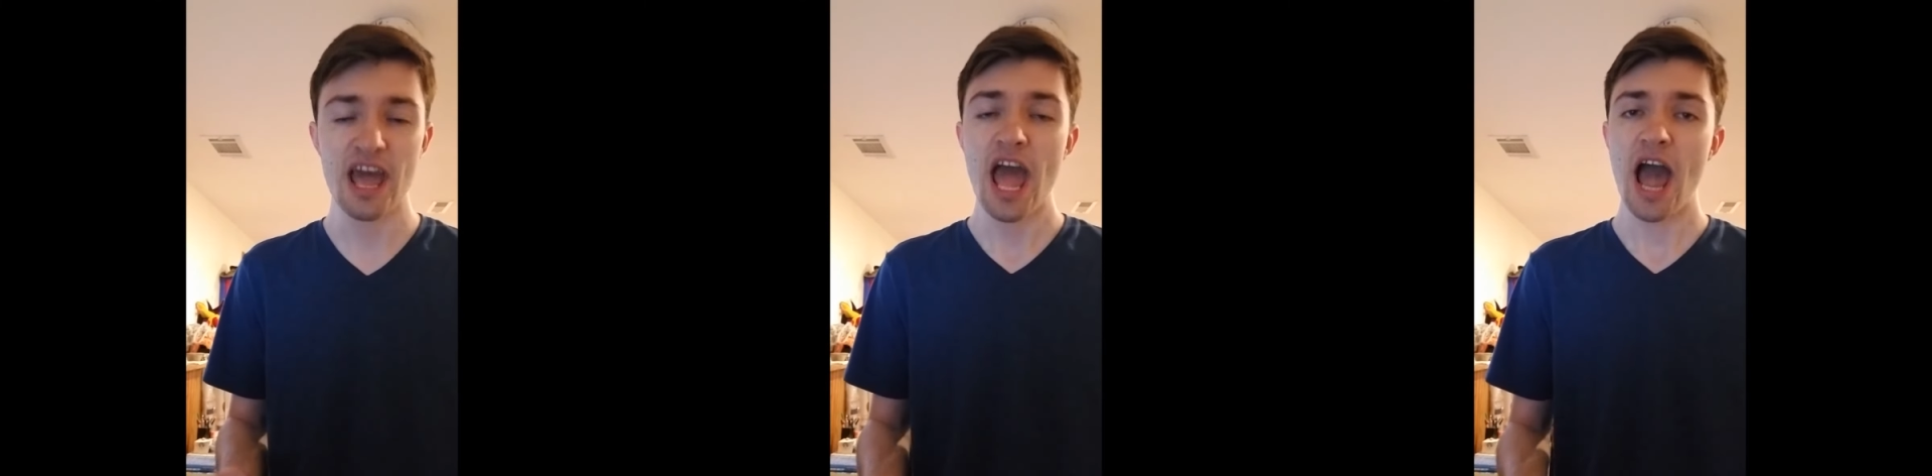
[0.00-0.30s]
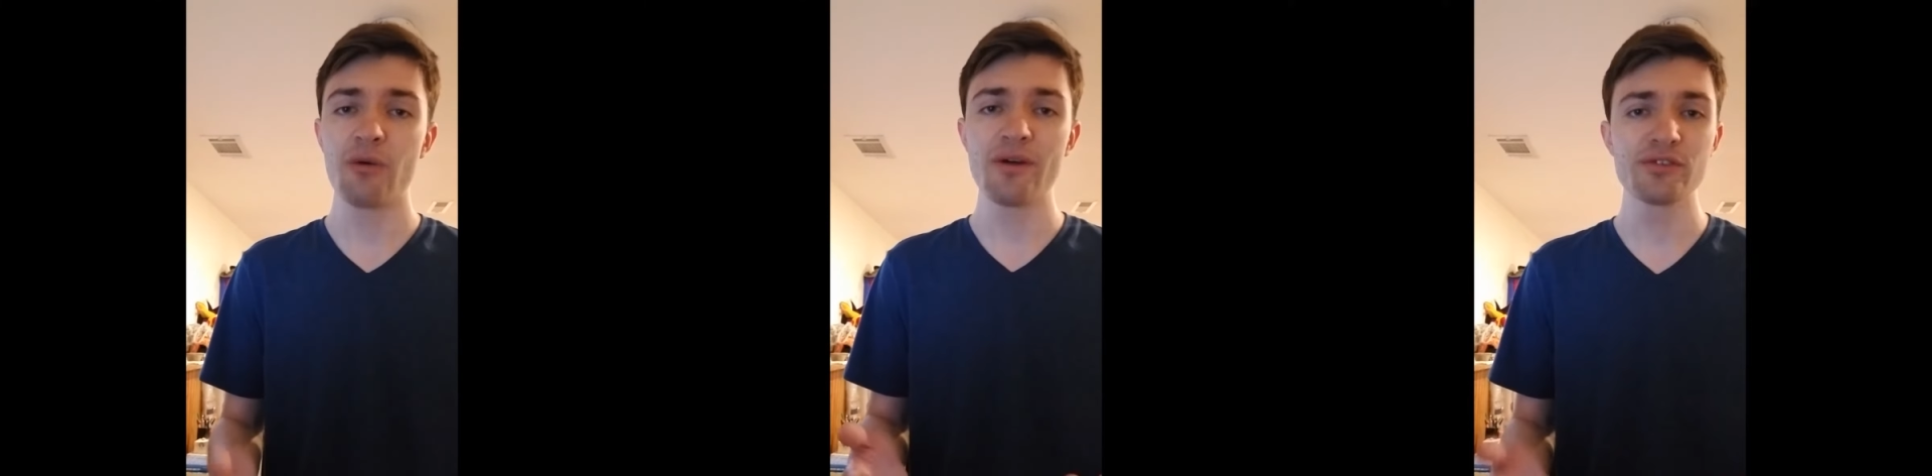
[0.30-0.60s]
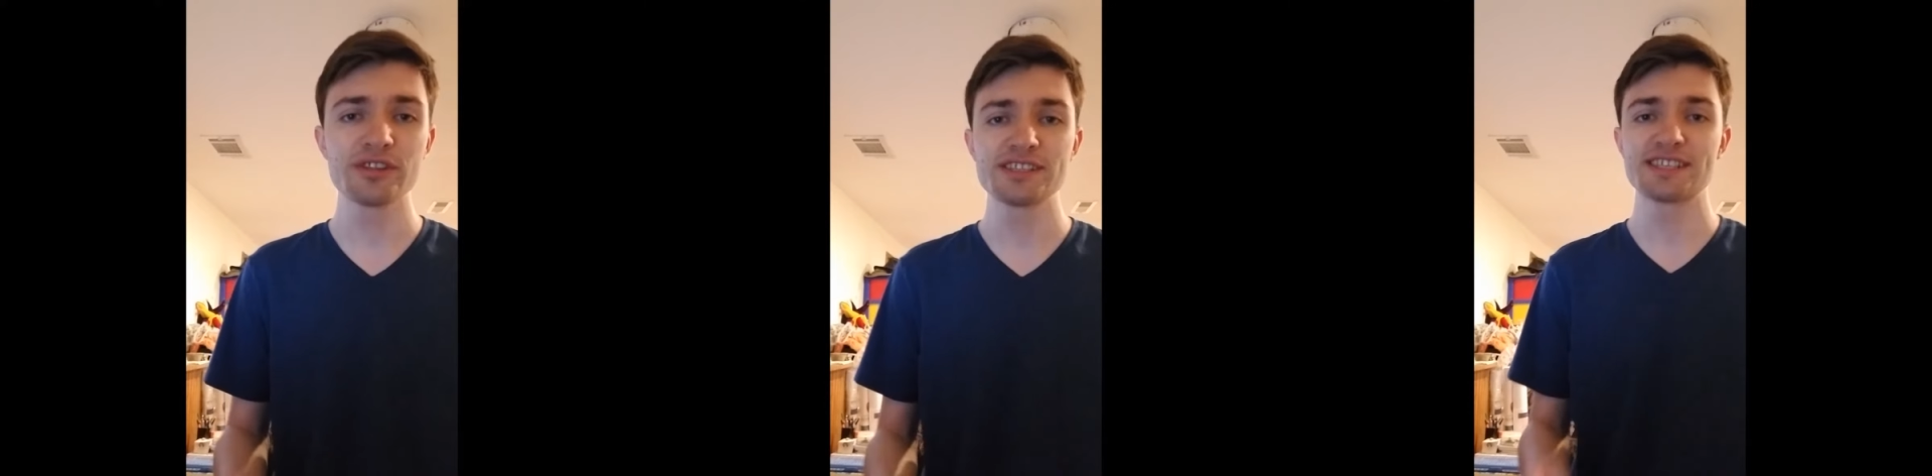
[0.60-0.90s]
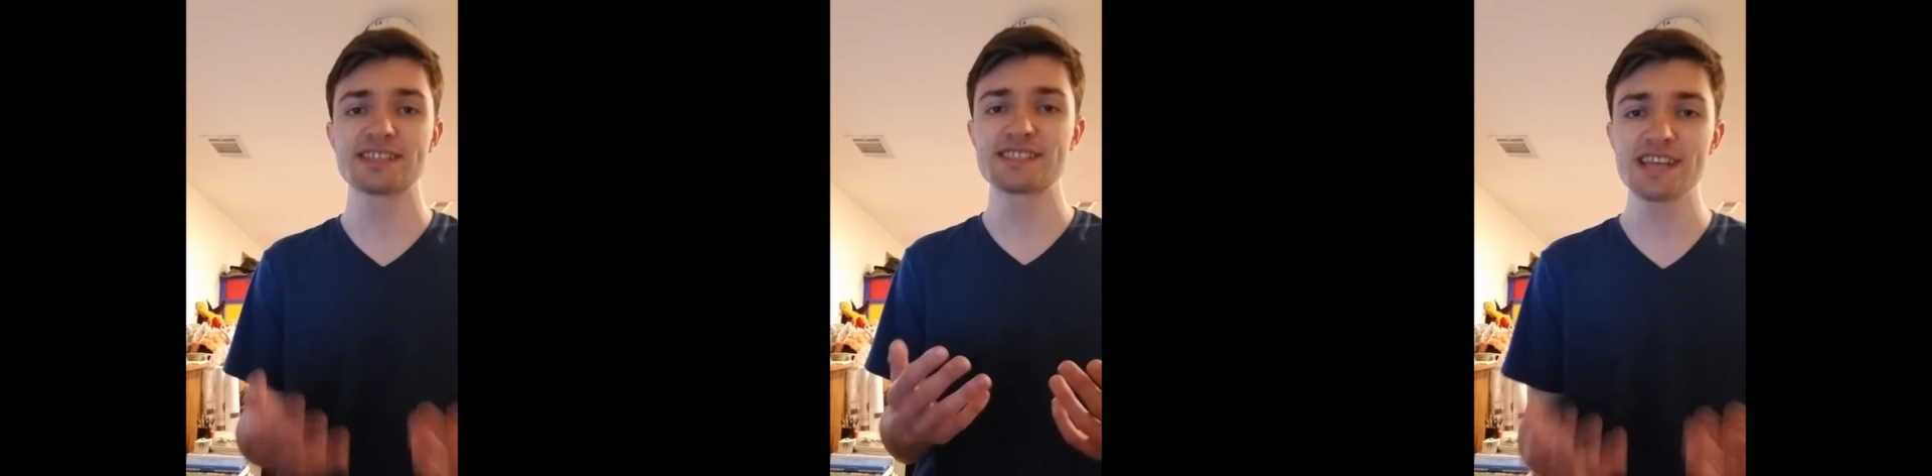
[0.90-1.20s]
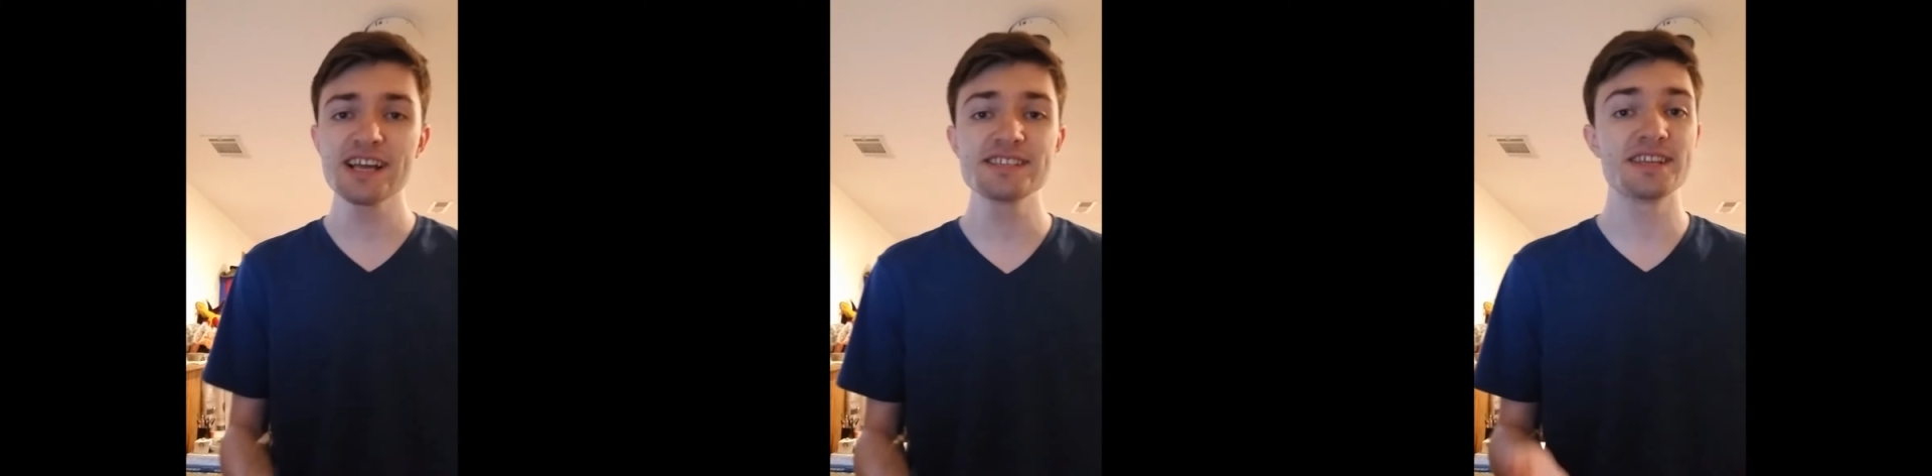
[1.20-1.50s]
However, the
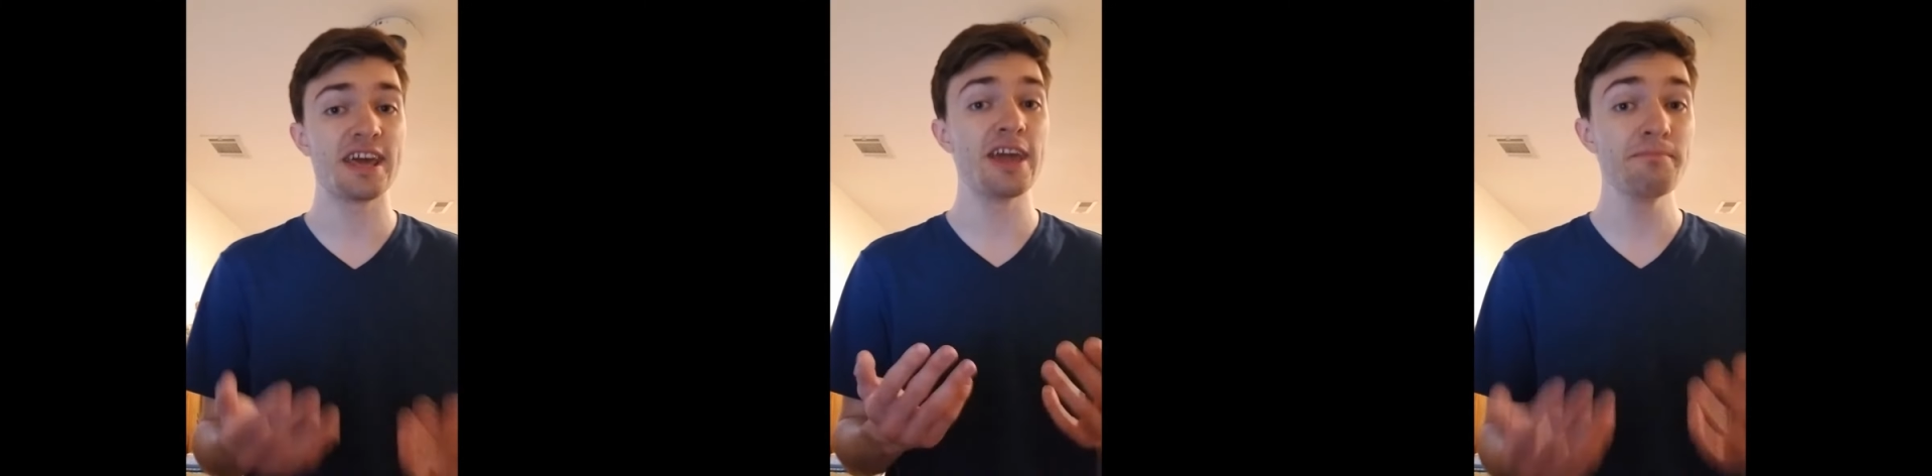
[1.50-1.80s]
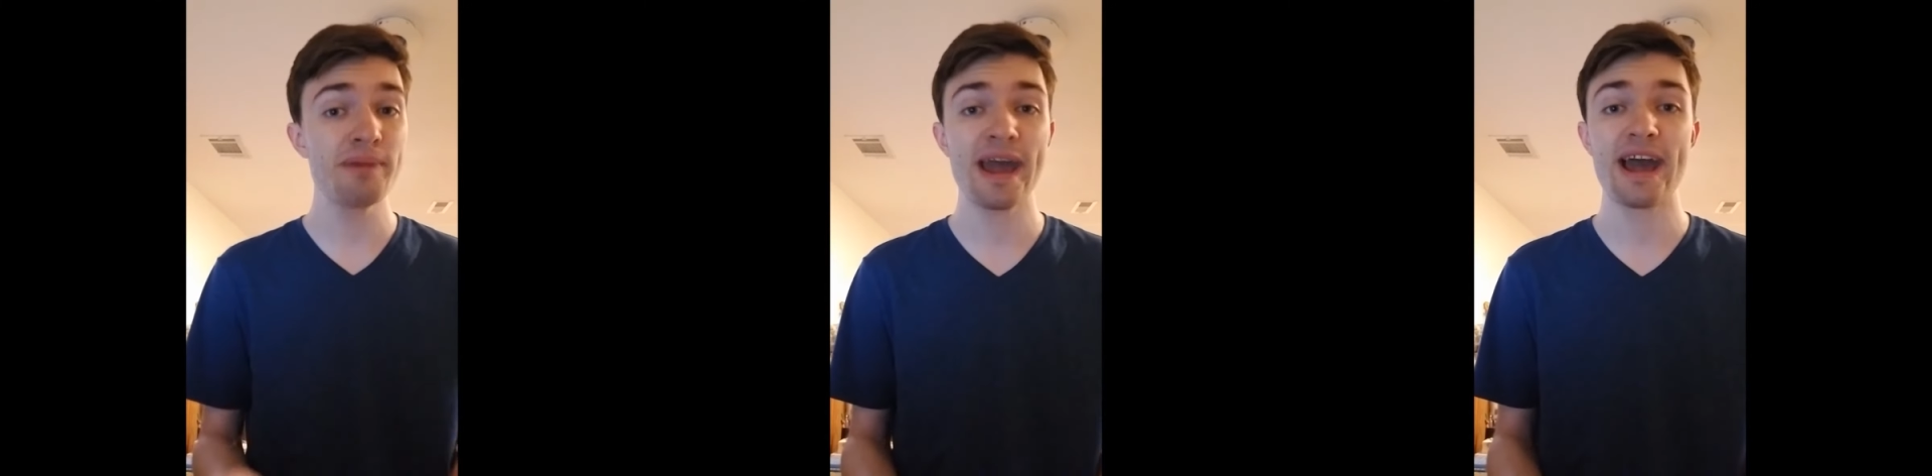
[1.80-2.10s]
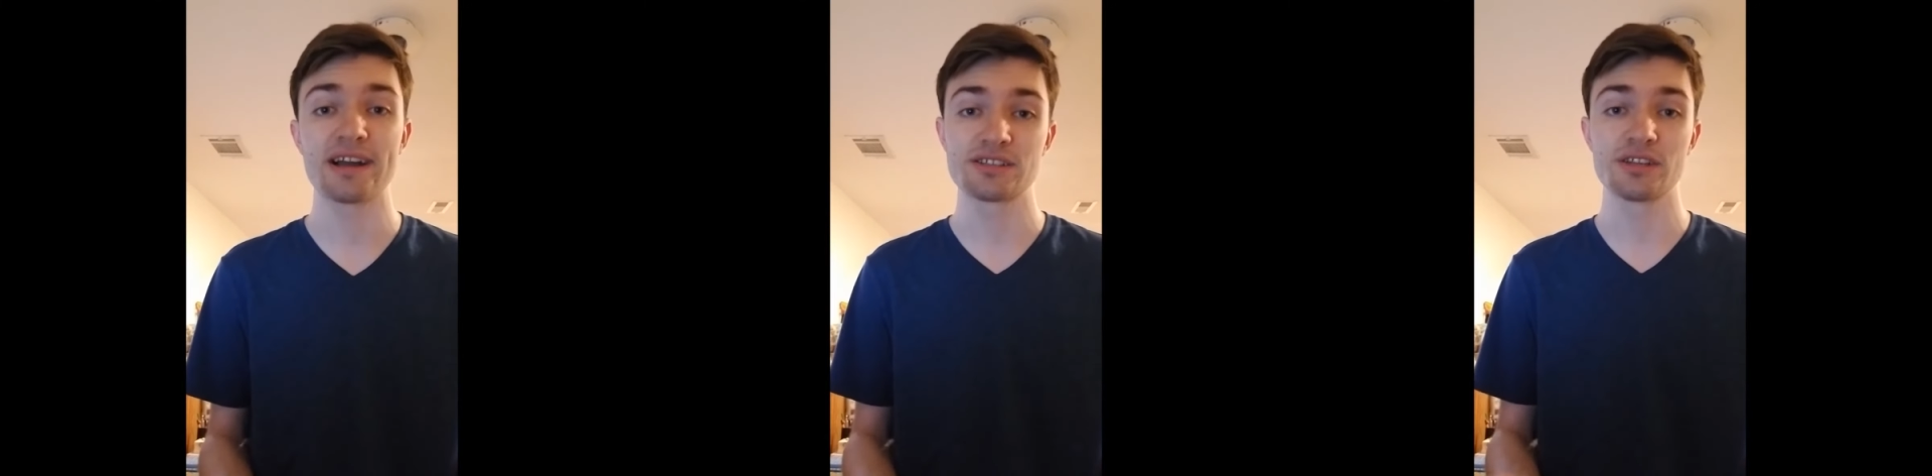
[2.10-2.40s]
success and impact